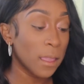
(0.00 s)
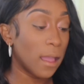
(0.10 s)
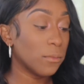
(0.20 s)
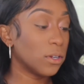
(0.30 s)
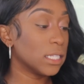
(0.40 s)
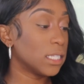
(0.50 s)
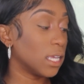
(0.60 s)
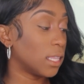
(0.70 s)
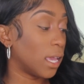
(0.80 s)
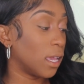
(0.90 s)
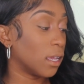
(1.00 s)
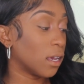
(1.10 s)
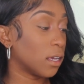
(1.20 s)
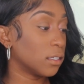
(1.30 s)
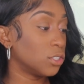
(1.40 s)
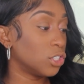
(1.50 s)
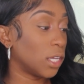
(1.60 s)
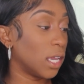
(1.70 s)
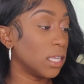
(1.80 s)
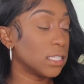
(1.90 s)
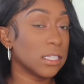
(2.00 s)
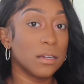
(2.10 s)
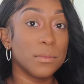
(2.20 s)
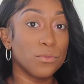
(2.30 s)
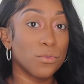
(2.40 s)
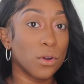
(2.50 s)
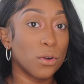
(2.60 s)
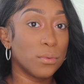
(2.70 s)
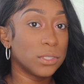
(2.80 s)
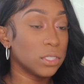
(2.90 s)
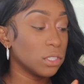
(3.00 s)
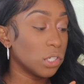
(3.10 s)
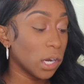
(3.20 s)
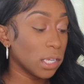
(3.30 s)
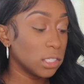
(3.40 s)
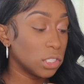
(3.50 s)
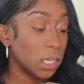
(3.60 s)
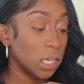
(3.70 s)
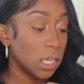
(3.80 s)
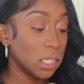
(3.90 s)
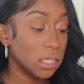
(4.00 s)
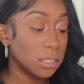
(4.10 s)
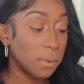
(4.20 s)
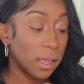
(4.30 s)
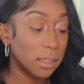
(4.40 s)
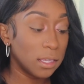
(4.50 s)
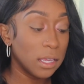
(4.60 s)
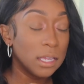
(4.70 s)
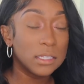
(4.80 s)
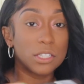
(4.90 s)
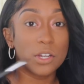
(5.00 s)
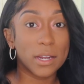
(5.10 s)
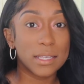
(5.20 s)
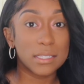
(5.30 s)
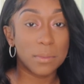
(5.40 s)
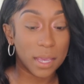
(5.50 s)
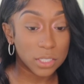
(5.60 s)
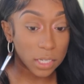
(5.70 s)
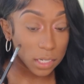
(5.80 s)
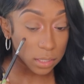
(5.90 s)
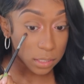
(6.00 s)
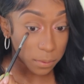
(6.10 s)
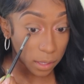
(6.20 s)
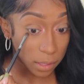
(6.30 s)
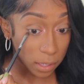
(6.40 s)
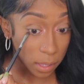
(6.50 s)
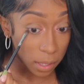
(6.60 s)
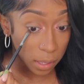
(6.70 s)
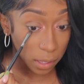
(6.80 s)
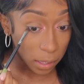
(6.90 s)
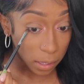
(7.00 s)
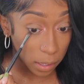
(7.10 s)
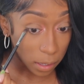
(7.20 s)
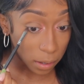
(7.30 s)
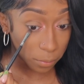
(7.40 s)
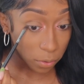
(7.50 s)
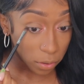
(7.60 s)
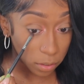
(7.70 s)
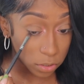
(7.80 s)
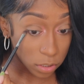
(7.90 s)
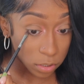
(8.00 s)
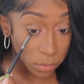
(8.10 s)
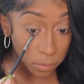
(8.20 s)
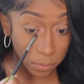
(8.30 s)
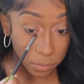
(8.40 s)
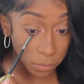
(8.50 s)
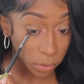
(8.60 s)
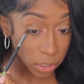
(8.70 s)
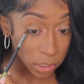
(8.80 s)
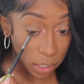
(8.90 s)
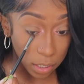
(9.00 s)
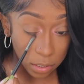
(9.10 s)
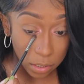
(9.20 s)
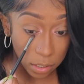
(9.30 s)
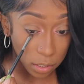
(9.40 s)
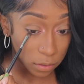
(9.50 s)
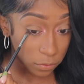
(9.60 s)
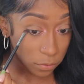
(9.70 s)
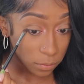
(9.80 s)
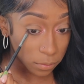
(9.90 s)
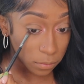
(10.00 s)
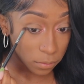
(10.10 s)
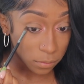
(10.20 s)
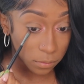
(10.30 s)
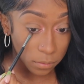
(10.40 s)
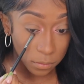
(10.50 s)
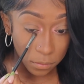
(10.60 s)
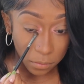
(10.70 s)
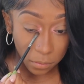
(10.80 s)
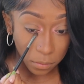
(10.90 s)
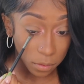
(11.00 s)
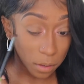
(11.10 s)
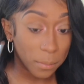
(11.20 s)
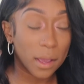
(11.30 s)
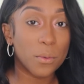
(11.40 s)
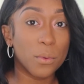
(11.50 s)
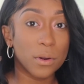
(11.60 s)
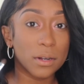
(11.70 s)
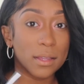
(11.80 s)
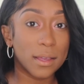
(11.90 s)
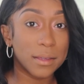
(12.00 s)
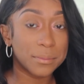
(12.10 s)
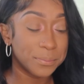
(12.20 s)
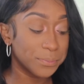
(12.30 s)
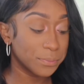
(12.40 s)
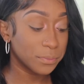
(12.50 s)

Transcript: I'm gonna take that shade Cinnamon Roll, which is the darkest shade in this palette, the darkest matte shade in this palette, and I'm gonna just brush that underneath my waterline.